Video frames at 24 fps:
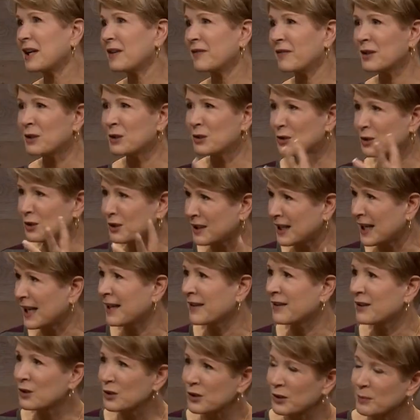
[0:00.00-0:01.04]
of
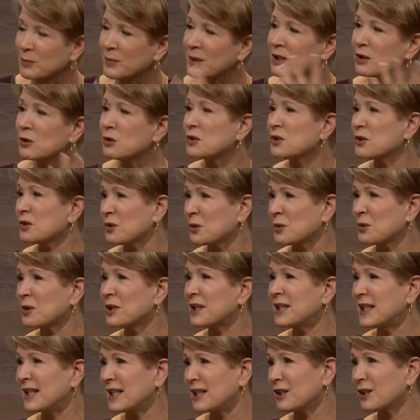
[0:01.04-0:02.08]
understand there's a bigger
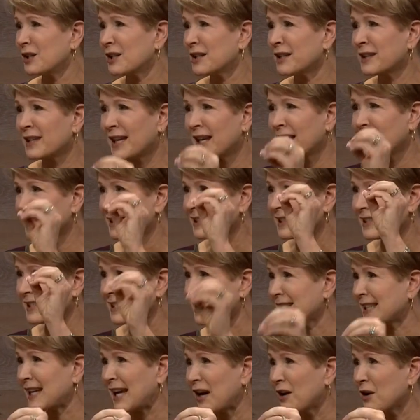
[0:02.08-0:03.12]
story here and that yeah.
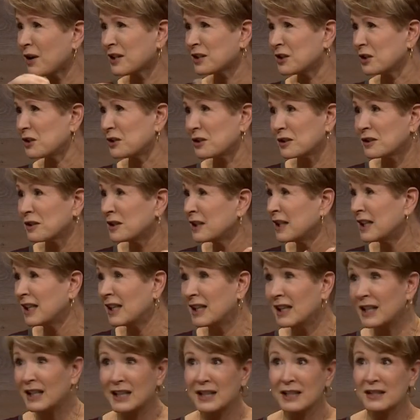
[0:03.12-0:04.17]
this character
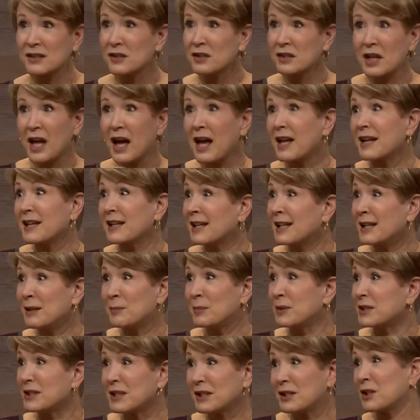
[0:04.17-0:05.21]
is not any
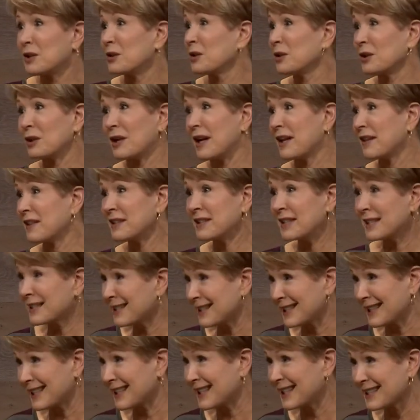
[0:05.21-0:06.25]
particular
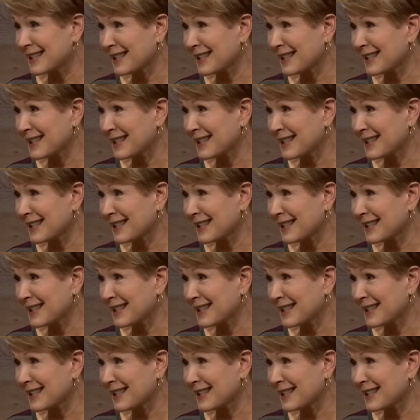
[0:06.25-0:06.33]
ethnicity. This